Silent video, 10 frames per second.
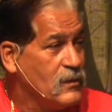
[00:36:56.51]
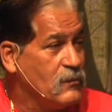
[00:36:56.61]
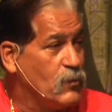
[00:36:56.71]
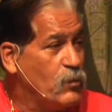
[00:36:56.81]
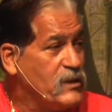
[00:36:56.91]

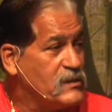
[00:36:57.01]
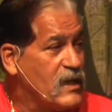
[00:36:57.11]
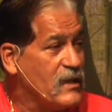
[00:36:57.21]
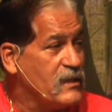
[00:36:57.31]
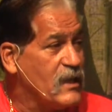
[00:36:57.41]
When we
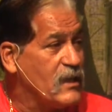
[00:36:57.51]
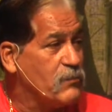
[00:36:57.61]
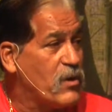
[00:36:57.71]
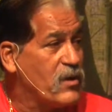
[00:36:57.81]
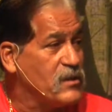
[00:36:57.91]
decide to take it
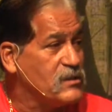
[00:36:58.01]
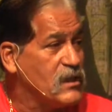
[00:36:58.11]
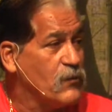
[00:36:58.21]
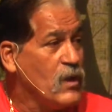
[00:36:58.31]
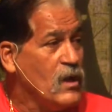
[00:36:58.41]
upon
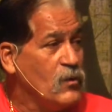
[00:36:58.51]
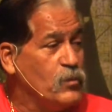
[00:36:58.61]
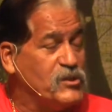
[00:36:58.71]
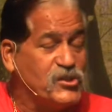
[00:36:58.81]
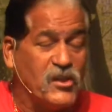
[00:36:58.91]
ourselves,
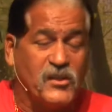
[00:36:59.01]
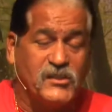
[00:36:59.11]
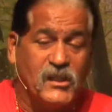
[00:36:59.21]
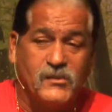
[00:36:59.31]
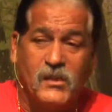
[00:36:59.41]
we shut
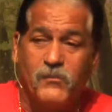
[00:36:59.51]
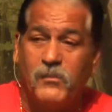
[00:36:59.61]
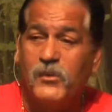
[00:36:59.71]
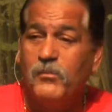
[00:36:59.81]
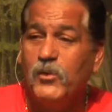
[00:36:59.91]
ourselves up
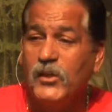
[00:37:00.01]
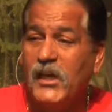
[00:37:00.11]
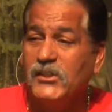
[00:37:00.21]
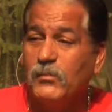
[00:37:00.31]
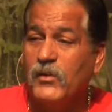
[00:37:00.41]
from
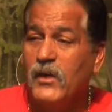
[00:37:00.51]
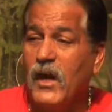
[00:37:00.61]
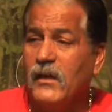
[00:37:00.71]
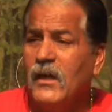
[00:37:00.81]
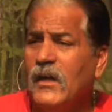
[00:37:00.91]
communication with
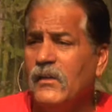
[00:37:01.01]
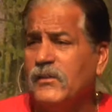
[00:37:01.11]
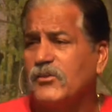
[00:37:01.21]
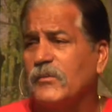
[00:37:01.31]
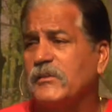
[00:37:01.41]
God. The
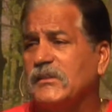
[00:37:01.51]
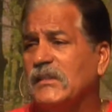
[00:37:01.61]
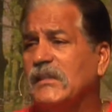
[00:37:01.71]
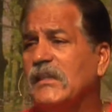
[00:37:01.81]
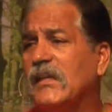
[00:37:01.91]
scripture
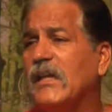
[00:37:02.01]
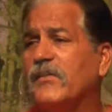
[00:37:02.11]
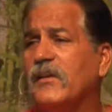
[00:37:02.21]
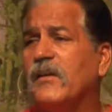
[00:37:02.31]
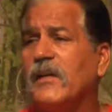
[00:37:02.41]
says, He that hath
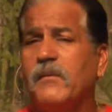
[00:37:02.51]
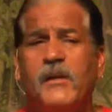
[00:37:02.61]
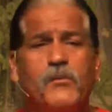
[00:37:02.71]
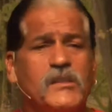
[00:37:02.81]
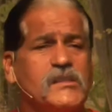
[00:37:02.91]
an ear, let him
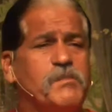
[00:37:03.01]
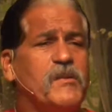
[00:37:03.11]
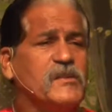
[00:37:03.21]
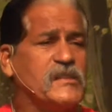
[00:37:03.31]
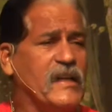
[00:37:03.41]
hear what the
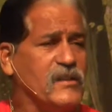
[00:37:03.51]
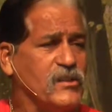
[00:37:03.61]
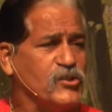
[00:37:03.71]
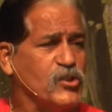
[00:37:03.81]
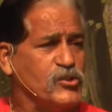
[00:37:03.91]
Spirit saying to the
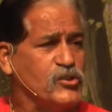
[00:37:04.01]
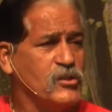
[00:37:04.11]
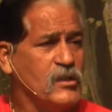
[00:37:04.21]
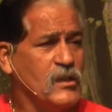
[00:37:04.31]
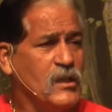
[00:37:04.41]
church.
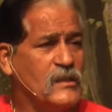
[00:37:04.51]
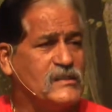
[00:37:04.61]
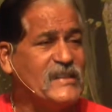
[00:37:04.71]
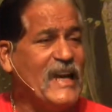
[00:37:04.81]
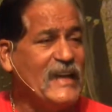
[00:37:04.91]

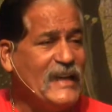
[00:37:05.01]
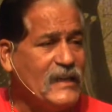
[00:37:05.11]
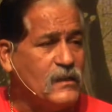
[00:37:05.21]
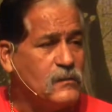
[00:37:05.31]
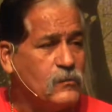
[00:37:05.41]

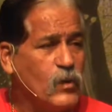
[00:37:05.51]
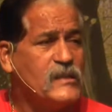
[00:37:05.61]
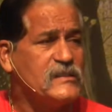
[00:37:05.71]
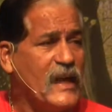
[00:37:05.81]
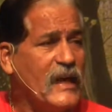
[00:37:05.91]
Saying. What
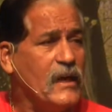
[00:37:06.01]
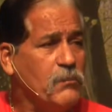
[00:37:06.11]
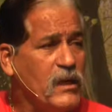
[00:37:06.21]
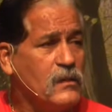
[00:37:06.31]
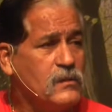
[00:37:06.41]
does saying
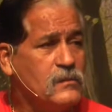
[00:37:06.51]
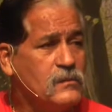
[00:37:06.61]
mean?